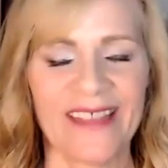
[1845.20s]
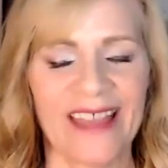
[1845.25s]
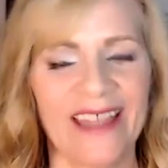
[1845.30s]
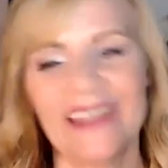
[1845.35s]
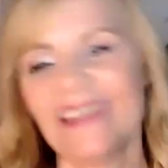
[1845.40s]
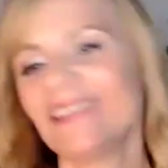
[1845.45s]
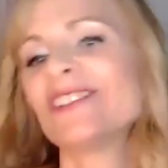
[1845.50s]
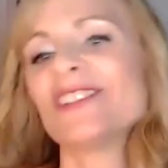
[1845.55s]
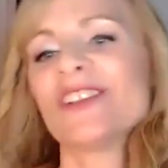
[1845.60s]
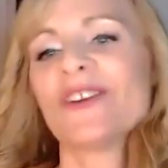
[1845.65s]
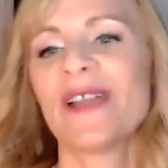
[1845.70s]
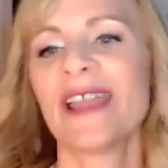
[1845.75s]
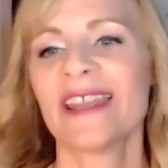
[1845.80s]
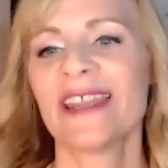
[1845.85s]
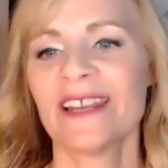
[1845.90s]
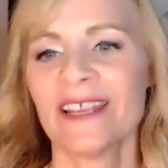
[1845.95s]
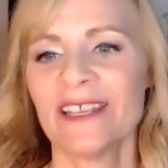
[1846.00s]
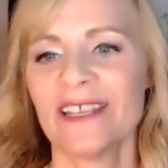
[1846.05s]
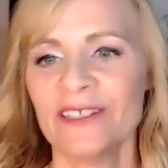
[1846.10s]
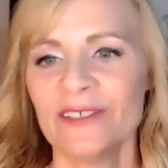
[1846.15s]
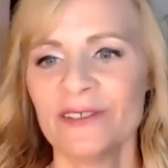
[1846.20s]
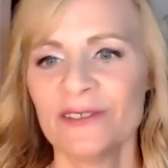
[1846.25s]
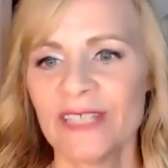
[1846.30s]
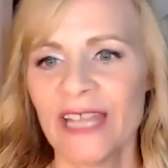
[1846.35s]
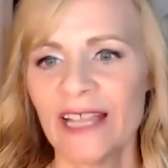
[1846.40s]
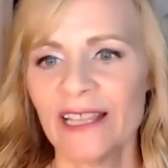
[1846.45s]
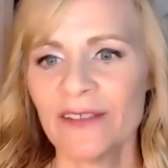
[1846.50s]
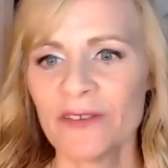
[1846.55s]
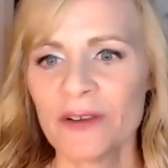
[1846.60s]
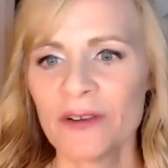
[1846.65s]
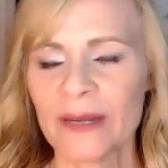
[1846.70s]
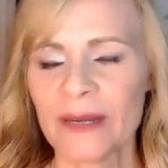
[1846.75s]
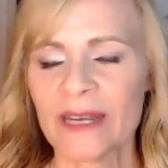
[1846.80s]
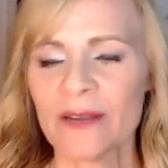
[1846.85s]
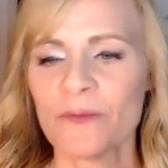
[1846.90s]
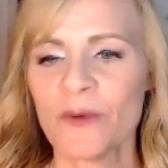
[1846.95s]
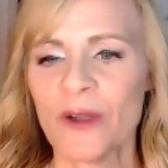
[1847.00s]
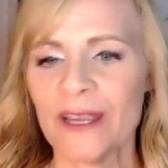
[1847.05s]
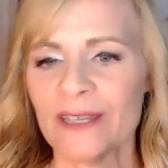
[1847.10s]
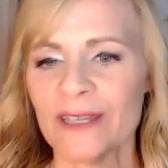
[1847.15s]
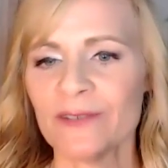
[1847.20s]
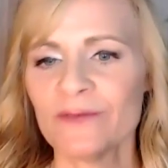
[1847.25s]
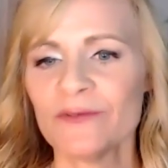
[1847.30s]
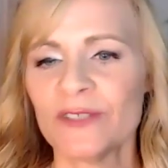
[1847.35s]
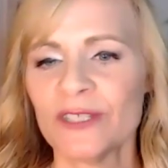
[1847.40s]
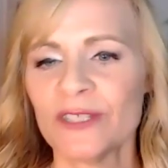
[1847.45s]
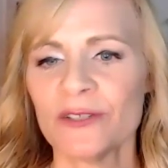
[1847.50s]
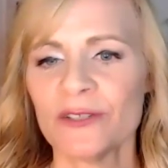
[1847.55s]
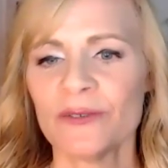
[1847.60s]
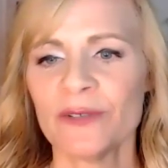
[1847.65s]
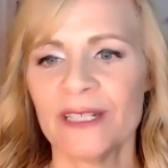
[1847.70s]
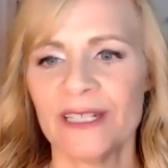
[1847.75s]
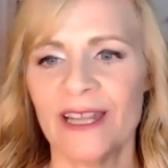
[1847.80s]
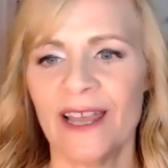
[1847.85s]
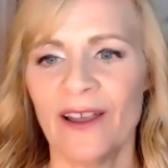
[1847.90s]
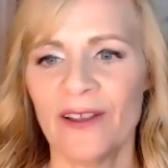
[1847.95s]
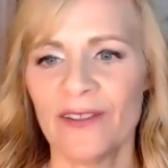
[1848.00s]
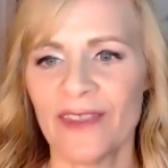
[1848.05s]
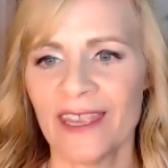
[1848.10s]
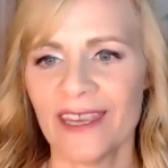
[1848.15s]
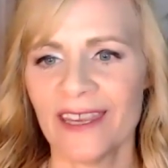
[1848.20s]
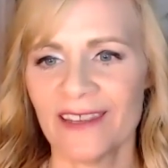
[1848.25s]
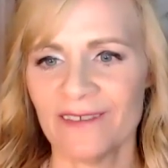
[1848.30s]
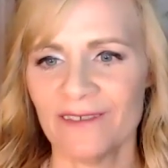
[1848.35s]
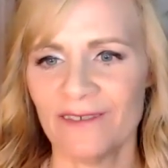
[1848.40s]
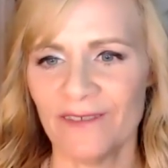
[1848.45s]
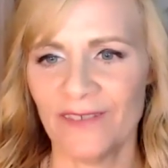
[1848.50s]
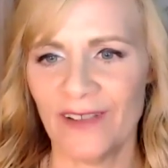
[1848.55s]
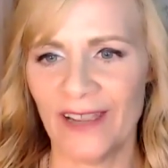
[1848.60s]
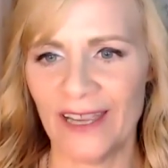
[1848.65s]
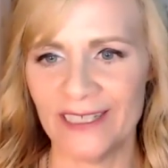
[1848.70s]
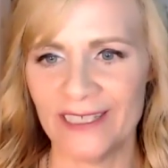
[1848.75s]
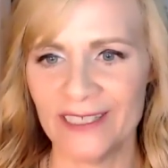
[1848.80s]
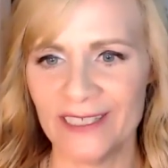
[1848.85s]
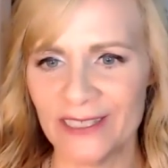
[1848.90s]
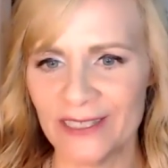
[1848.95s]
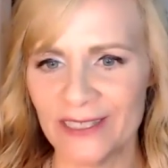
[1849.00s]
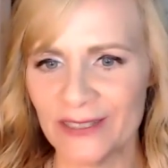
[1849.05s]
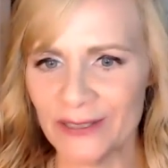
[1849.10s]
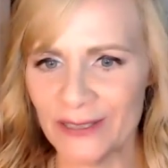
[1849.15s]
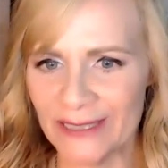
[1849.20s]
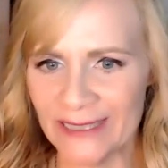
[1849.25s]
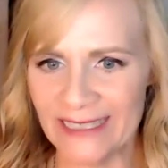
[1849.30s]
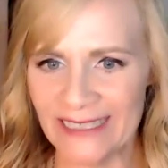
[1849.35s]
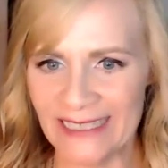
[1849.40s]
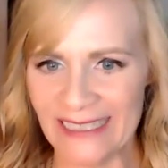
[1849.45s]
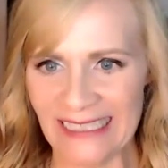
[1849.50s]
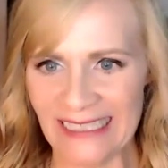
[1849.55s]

that. And Joanna, can you tell everybody what you do and how they can find you?